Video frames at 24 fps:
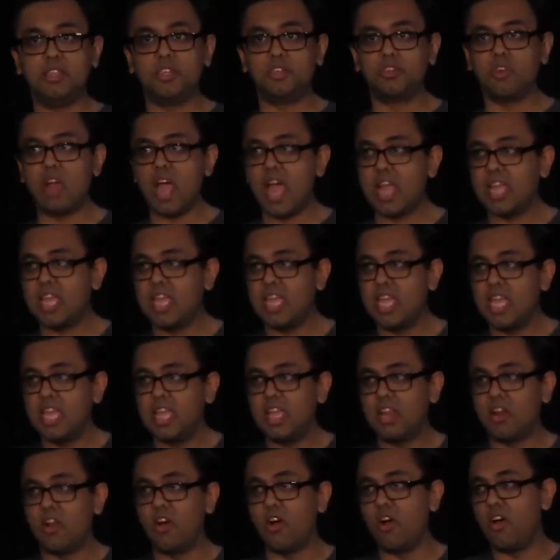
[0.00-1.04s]

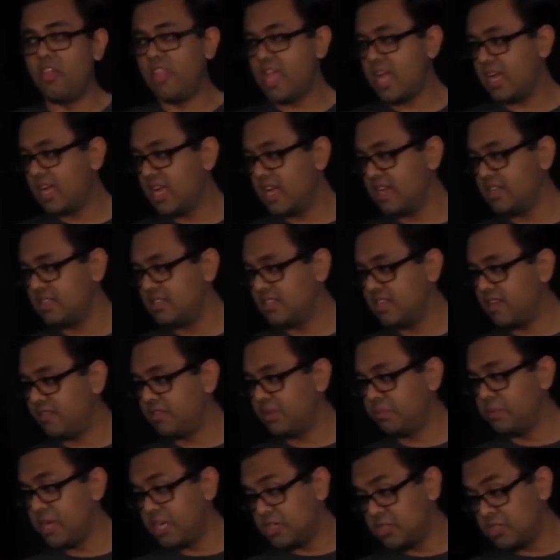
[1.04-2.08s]
tracking and all that kind of stuff
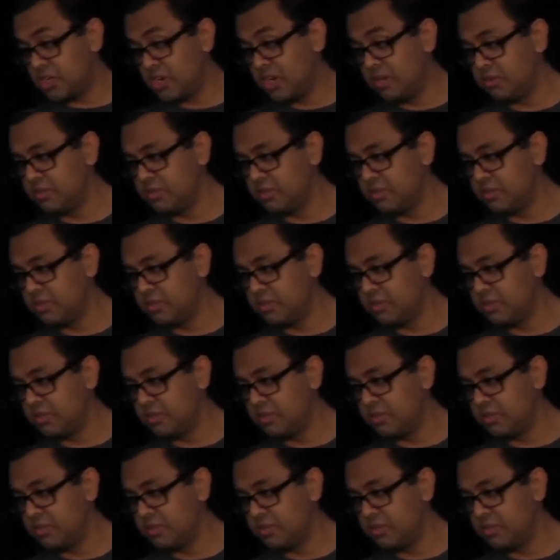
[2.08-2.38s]
to make sure it